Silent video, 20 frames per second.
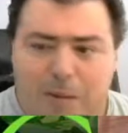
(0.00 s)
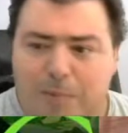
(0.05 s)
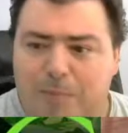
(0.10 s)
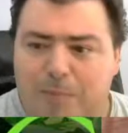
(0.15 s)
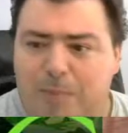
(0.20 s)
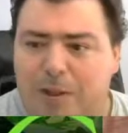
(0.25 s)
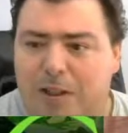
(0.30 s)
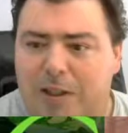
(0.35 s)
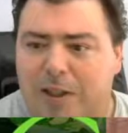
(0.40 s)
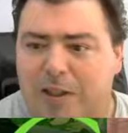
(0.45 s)

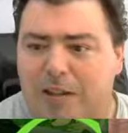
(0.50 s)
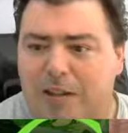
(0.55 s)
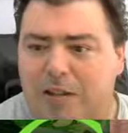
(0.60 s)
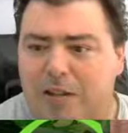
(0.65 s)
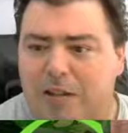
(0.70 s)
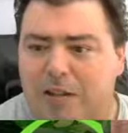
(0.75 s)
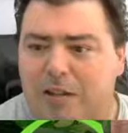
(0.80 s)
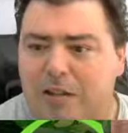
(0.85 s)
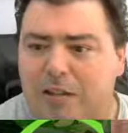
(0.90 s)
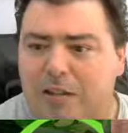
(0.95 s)

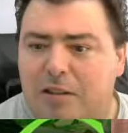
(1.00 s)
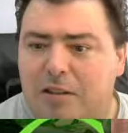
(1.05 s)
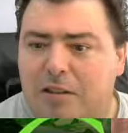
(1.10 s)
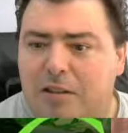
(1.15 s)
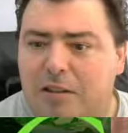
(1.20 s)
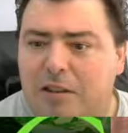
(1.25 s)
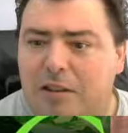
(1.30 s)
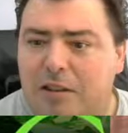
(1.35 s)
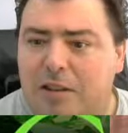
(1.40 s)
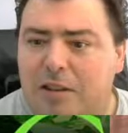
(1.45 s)

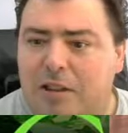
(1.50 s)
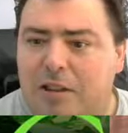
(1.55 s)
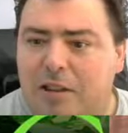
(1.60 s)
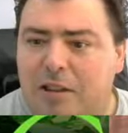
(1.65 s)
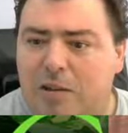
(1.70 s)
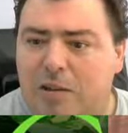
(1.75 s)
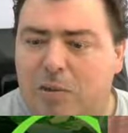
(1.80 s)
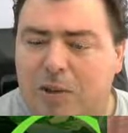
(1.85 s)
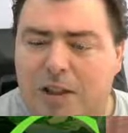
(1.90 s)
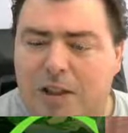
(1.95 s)
because
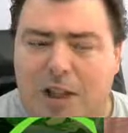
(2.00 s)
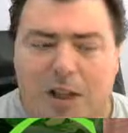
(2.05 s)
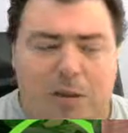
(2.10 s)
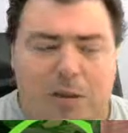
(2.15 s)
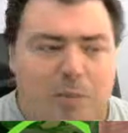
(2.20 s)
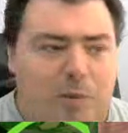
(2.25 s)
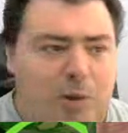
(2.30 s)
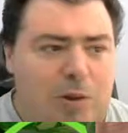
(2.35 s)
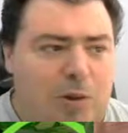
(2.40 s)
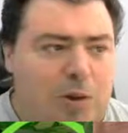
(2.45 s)
it will
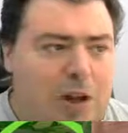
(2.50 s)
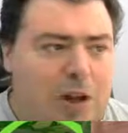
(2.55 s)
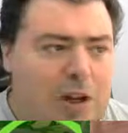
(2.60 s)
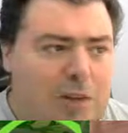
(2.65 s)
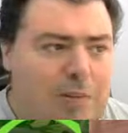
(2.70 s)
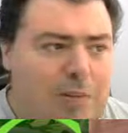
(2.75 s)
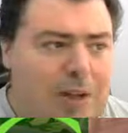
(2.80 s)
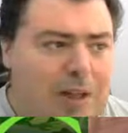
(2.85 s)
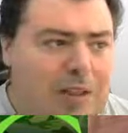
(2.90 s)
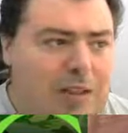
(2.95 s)
help you
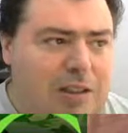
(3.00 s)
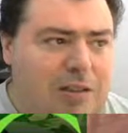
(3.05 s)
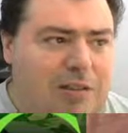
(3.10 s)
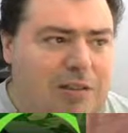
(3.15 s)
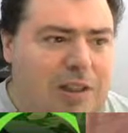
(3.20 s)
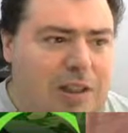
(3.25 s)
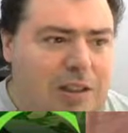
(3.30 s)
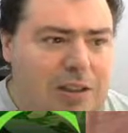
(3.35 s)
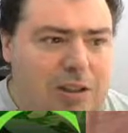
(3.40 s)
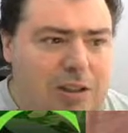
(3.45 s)
automatically
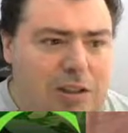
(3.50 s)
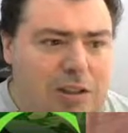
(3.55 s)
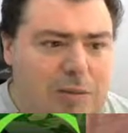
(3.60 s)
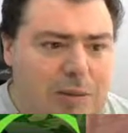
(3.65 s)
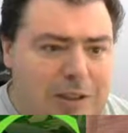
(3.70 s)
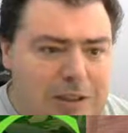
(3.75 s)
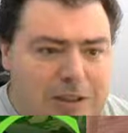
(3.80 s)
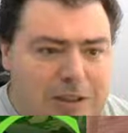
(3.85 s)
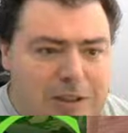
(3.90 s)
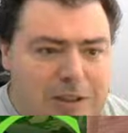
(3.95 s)
fire your
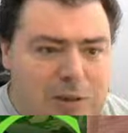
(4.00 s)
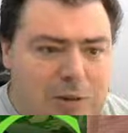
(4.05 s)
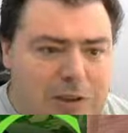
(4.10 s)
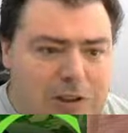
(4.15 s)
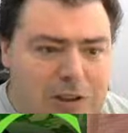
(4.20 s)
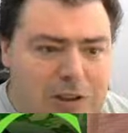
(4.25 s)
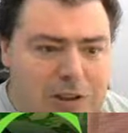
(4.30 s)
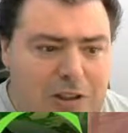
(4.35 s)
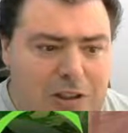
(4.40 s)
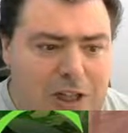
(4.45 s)
abilities when
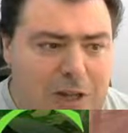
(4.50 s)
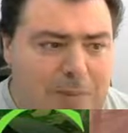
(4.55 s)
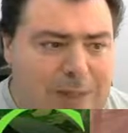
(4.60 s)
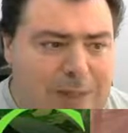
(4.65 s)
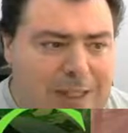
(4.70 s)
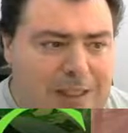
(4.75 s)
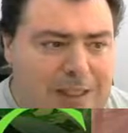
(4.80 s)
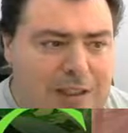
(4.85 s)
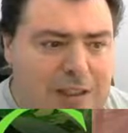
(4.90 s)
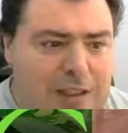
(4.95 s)
you're in
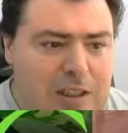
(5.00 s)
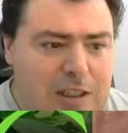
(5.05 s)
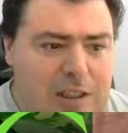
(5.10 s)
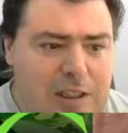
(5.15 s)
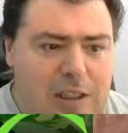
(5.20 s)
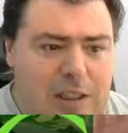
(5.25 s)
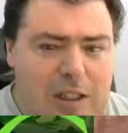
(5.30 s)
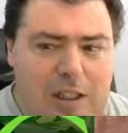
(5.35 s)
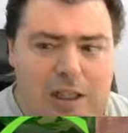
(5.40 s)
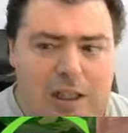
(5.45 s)
combat.
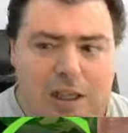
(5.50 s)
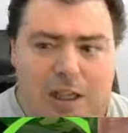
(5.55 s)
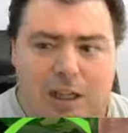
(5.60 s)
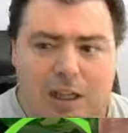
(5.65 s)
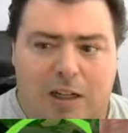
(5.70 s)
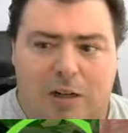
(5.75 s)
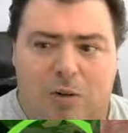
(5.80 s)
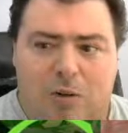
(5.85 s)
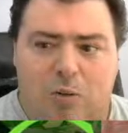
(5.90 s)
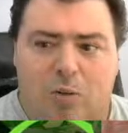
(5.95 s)

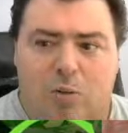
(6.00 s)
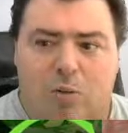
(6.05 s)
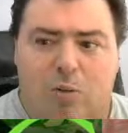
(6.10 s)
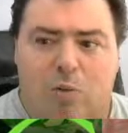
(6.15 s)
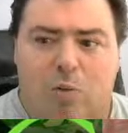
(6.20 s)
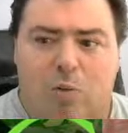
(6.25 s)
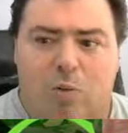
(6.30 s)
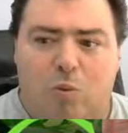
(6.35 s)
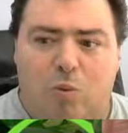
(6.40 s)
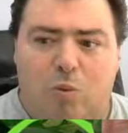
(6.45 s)

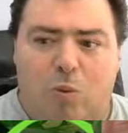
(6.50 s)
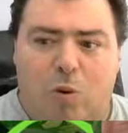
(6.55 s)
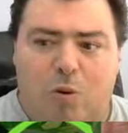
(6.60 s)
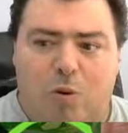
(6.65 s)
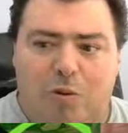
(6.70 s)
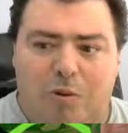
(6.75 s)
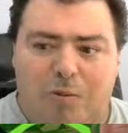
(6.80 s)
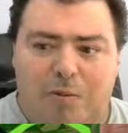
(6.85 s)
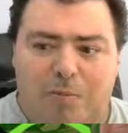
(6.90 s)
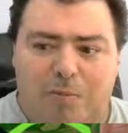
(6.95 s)

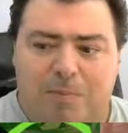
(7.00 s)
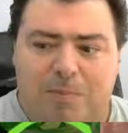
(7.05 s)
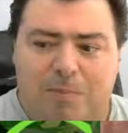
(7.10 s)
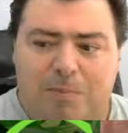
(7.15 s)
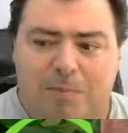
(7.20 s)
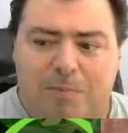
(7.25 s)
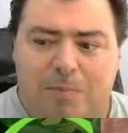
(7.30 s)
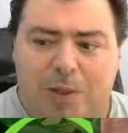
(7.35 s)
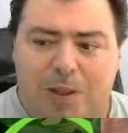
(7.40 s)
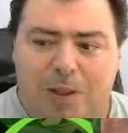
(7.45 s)
Won't
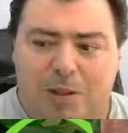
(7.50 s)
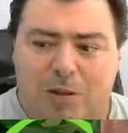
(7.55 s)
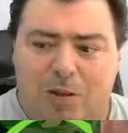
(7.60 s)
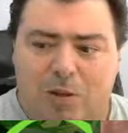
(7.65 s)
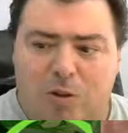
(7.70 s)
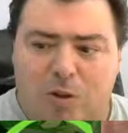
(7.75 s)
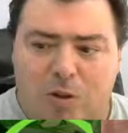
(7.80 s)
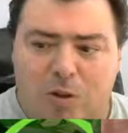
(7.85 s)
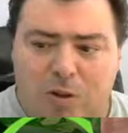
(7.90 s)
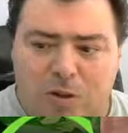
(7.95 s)
be
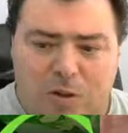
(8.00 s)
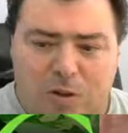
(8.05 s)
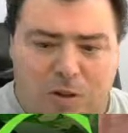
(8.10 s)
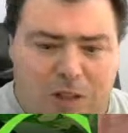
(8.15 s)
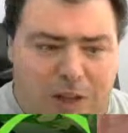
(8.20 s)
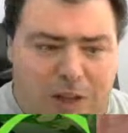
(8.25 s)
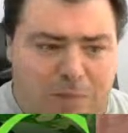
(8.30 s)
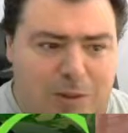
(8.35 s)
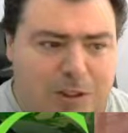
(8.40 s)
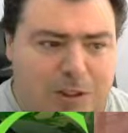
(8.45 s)

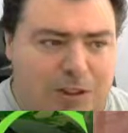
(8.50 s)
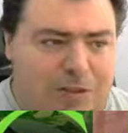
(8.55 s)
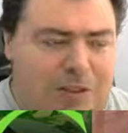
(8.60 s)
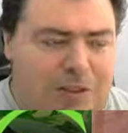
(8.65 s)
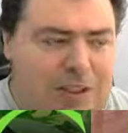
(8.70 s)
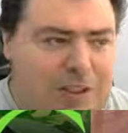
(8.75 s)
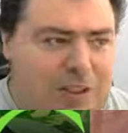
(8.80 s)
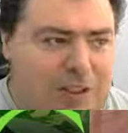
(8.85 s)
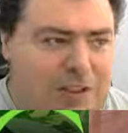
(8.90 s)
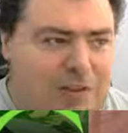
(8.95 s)
that much of
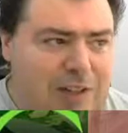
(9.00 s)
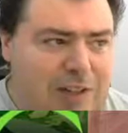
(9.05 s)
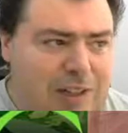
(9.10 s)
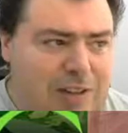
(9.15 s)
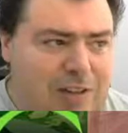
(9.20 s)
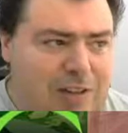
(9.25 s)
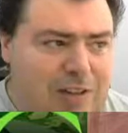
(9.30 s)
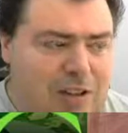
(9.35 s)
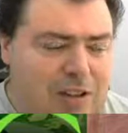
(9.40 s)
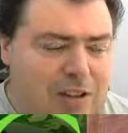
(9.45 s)
an
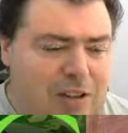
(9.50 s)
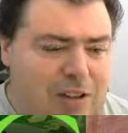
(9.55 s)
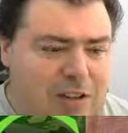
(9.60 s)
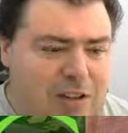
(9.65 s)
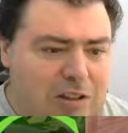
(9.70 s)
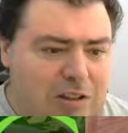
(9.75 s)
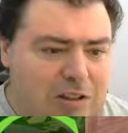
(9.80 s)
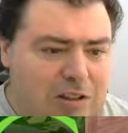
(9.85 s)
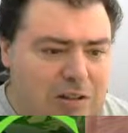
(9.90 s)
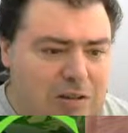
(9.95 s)
effect
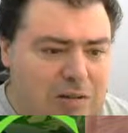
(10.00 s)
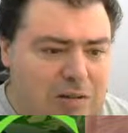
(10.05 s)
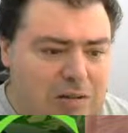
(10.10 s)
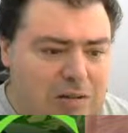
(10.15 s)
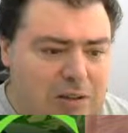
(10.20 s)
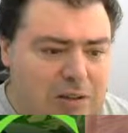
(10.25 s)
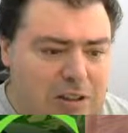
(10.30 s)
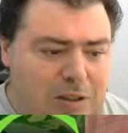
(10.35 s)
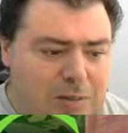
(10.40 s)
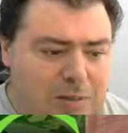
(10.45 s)
on
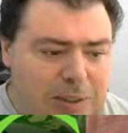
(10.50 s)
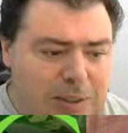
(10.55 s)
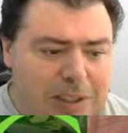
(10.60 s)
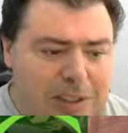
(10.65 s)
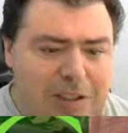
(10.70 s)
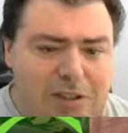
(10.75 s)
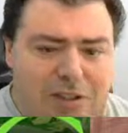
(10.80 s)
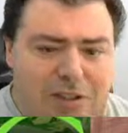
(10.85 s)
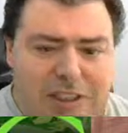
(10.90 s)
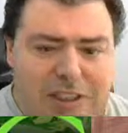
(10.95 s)

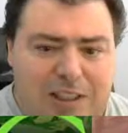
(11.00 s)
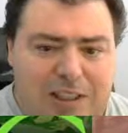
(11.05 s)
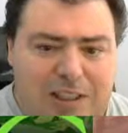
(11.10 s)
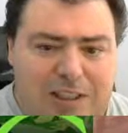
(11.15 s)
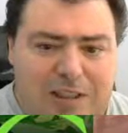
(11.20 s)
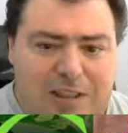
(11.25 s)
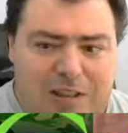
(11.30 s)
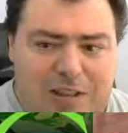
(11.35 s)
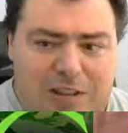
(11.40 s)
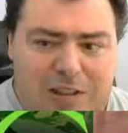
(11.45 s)
prayer training
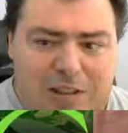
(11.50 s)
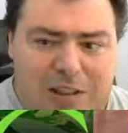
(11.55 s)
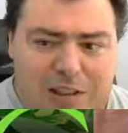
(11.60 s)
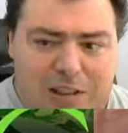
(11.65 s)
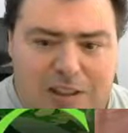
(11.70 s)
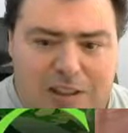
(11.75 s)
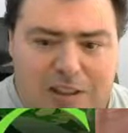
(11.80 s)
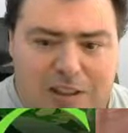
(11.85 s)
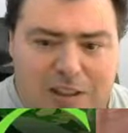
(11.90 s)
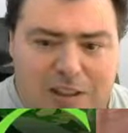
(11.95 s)
and
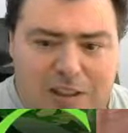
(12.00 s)
skilling.